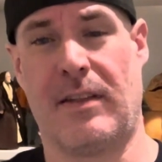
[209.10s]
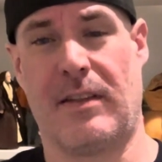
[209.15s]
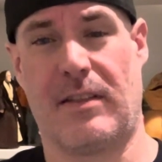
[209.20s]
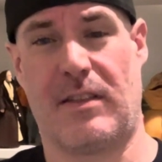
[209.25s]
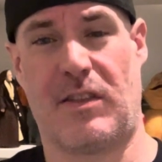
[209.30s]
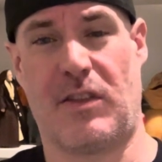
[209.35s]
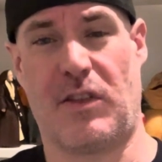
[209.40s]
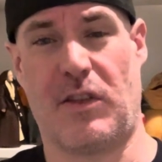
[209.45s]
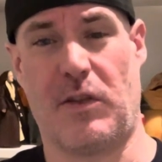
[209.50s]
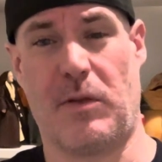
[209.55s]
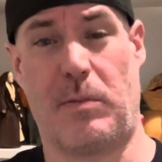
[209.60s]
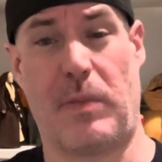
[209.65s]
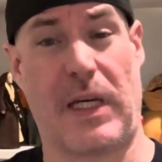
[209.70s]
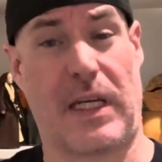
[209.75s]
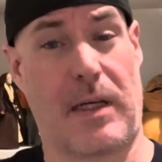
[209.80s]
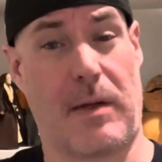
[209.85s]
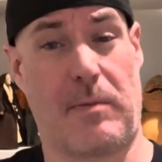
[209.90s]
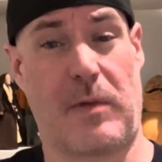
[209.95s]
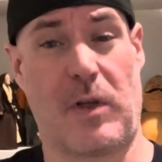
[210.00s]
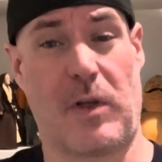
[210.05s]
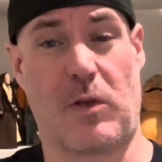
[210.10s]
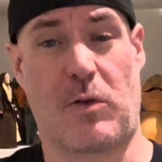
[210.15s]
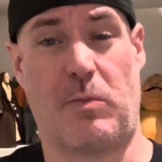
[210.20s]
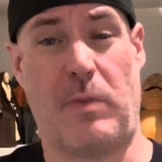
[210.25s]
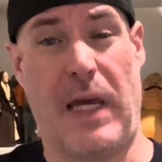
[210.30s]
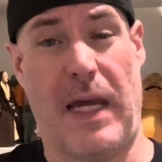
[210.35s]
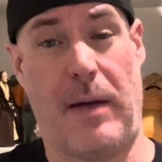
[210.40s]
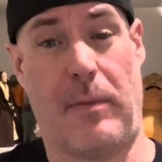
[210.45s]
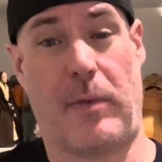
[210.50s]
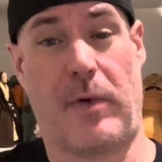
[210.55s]
to pick up those
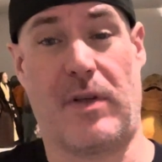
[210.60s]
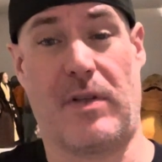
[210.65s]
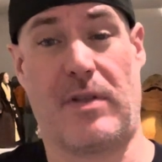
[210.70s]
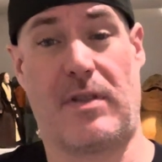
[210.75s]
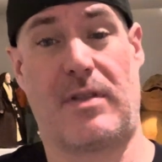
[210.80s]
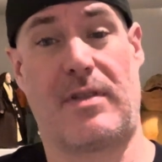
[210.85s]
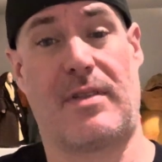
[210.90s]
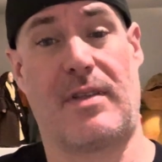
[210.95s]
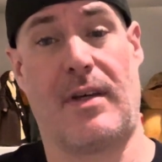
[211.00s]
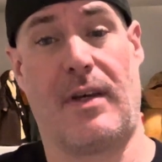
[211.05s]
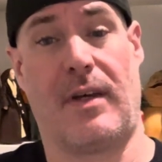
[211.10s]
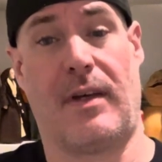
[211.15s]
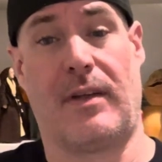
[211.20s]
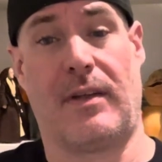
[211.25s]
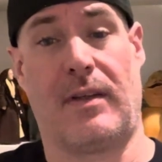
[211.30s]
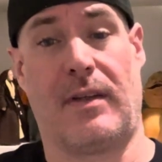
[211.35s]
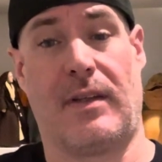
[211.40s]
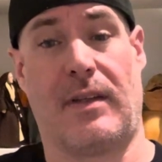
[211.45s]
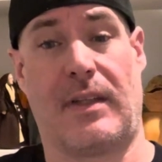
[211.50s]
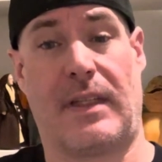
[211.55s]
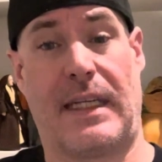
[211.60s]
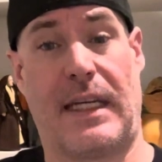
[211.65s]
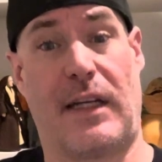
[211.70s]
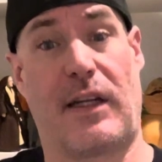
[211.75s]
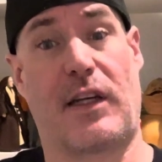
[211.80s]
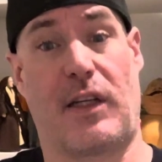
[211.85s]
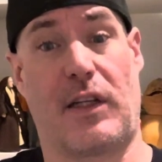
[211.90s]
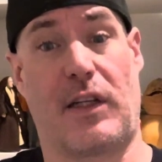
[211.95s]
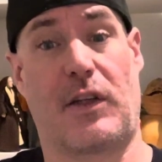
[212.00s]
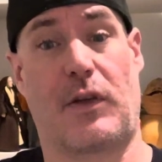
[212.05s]
papers, get
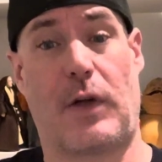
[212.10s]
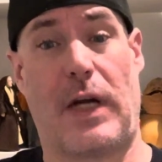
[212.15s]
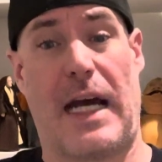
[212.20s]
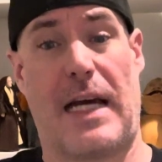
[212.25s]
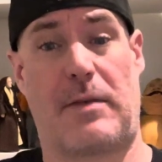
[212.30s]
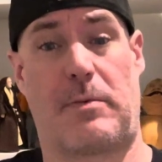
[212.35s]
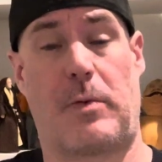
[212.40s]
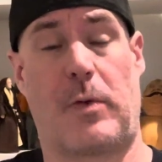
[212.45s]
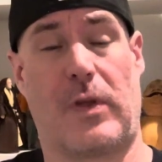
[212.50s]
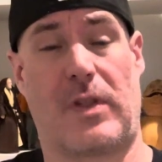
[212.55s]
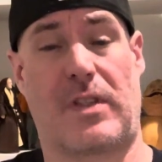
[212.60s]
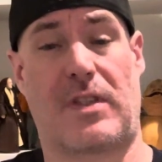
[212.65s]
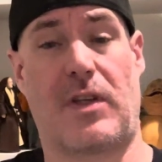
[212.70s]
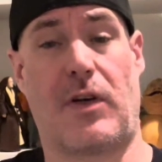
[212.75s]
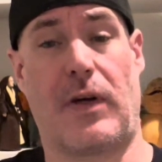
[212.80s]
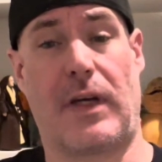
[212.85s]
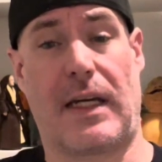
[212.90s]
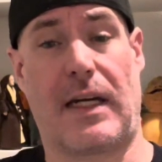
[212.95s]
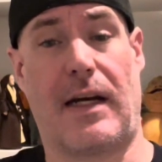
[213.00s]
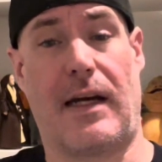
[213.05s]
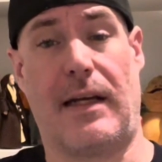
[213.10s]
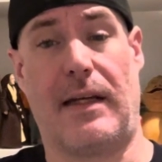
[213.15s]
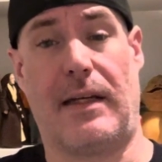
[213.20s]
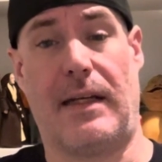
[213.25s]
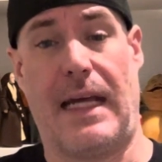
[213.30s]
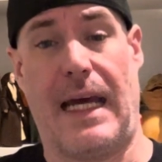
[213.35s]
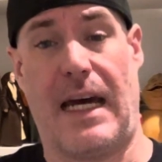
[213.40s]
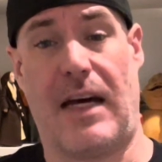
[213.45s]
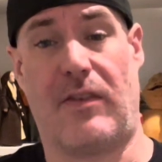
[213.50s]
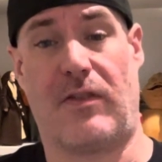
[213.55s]
a good grasp of what's going on, and
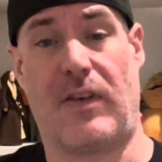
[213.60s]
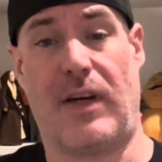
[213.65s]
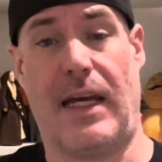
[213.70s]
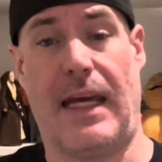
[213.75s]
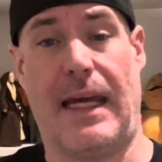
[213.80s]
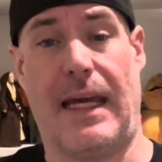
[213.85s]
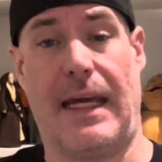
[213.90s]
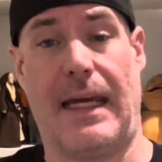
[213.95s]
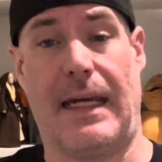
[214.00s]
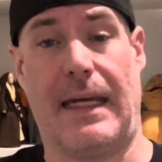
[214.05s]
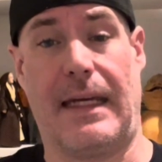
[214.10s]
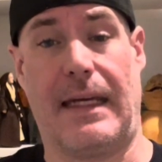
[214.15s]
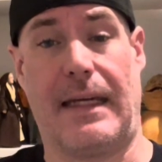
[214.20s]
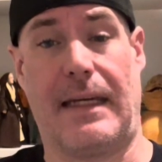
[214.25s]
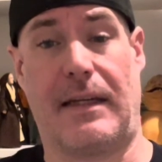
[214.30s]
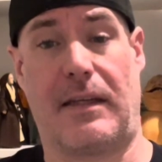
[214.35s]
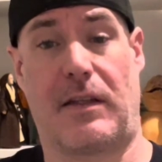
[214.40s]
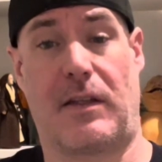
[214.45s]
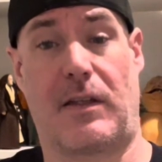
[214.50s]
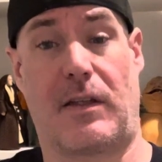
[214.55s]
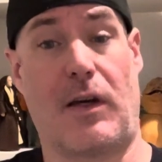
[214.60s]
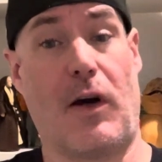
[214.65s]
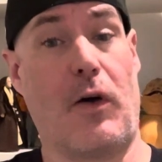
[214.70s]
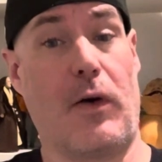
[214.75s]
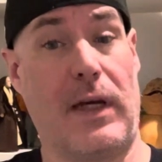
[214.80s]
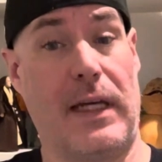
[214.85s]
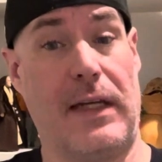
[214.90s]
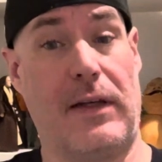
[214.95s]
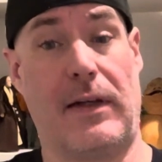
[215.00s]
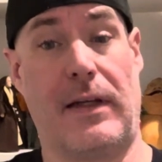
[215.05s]
have a
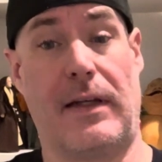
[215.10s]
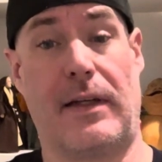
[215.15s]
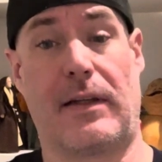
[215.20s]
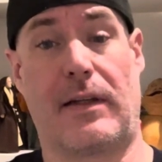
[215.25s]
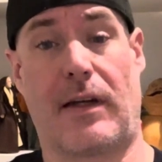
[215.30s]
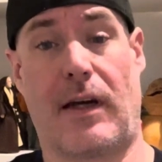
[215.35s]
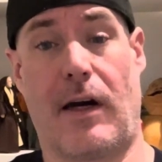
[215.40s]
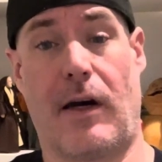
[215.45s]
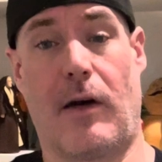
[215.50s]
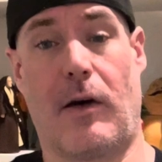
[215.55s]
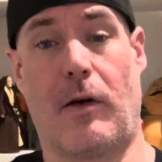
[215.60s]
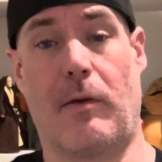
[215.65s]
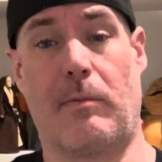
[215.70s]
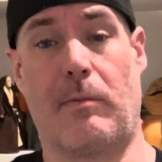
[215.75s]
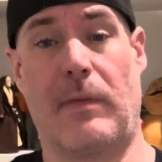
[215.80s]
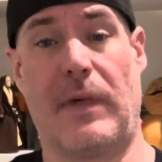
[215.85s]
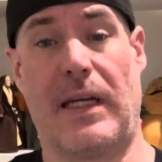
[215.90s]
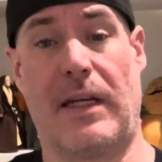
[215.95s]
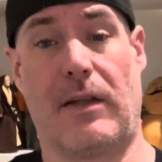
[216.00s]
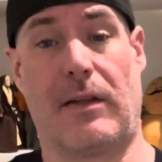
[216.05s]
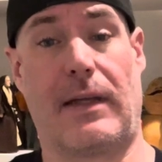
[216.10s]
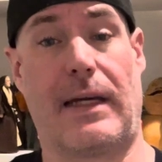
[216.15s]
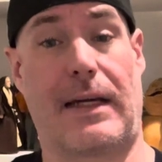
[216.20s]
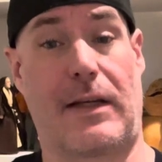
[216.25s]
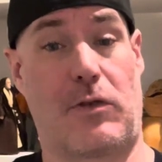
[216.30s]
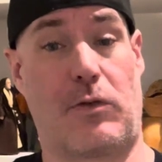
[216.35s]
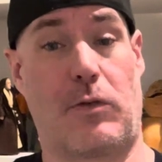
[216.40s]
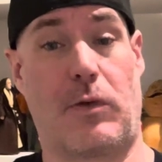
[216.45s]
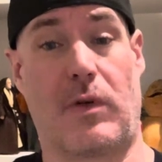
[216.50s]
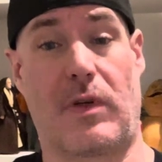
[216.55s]
coherent, calm,
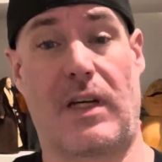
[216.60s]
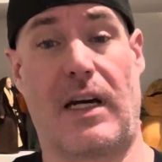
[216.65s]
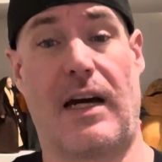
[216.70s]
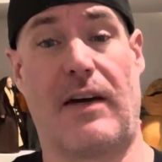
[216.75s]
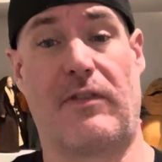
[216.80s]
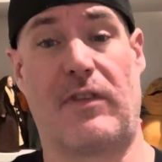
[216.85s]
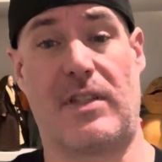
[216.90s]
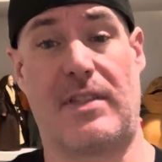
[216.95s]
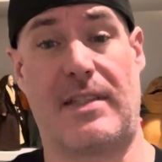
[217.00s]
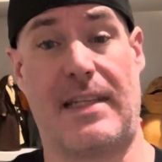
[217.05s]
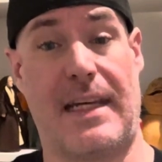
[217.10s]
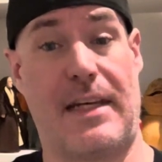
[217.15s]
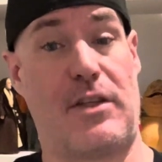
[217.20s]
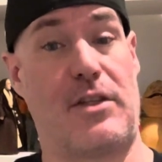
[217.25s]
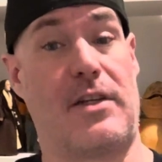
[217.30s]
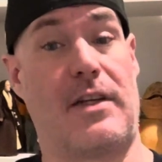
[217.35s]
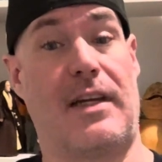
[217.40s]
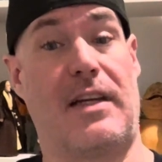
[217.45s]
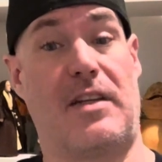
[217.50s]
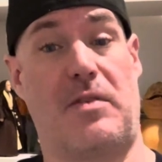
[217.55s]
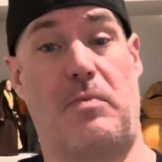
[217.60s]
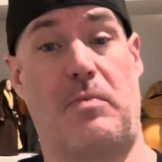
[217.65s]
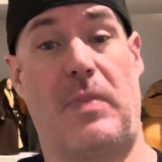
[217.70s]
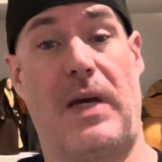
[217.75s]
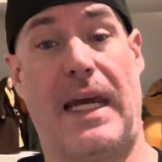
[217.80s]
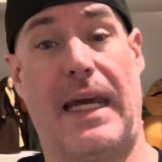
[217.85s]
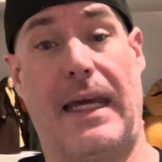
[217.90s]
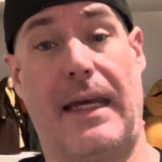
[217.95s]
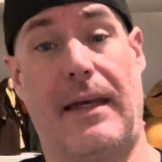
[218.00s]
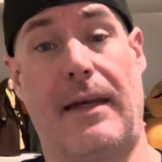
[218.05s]
intellectual conversation and
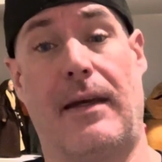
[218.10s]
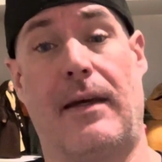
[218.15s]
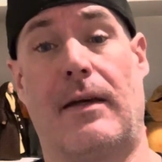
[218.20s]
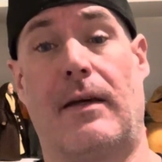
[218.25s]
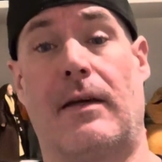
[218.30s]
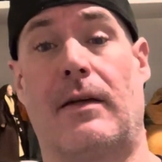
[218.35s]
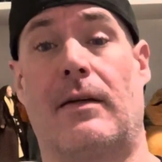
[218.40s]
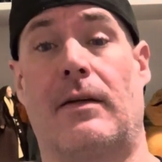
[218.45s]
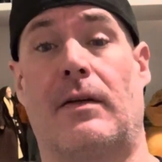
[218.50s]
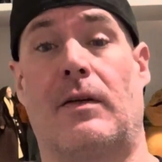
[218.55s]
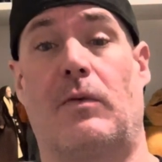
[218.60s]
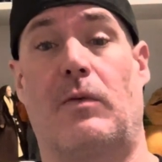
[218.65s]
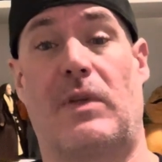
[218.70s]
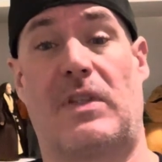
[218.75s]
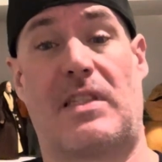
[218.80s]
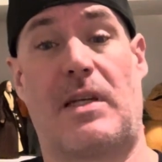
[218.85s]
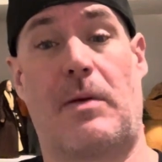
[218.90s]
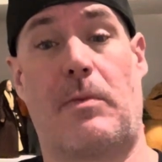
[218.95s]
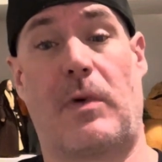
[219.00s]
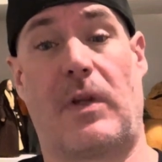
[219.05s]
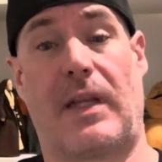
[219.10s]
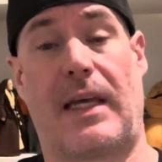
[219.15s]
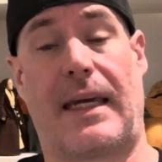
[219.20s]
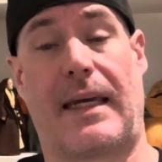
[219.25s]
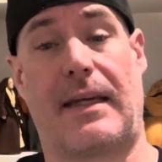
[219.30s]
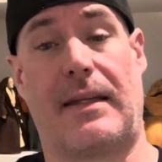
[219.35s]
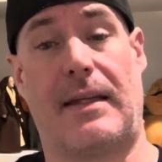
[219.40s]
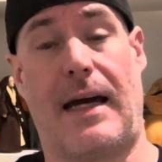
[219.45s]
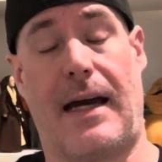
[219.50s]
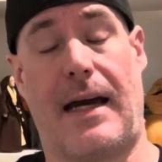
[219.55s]
debate with someone like
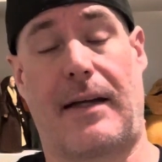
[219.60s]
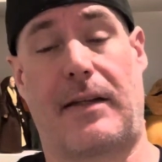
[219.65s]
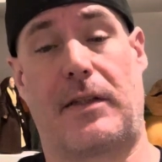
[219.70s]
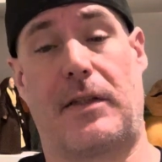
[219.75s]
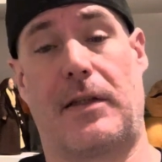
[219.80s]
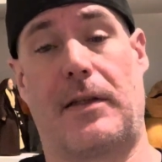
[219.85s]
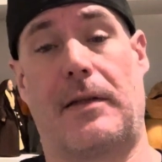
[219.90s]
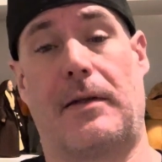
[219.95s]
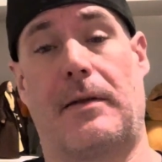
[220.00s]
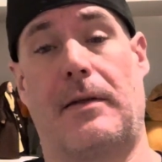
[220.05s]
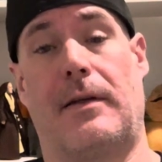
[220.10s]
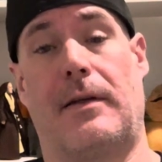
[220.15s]
a doctor.